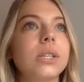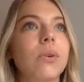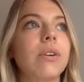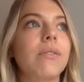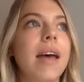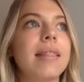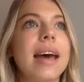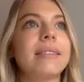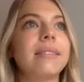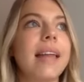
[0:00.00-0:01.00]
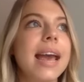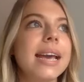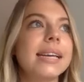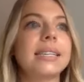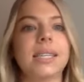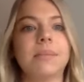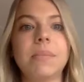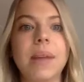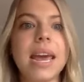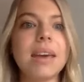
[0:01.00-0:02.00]
sort of at that late
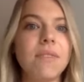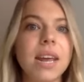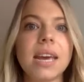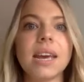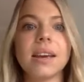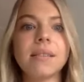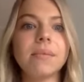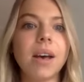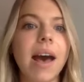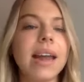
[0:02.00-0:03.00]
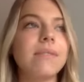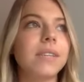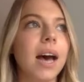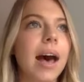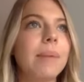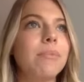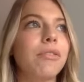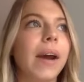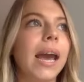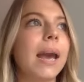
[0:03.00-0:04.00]
evening kind of time
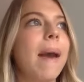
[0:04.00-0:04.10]
frame,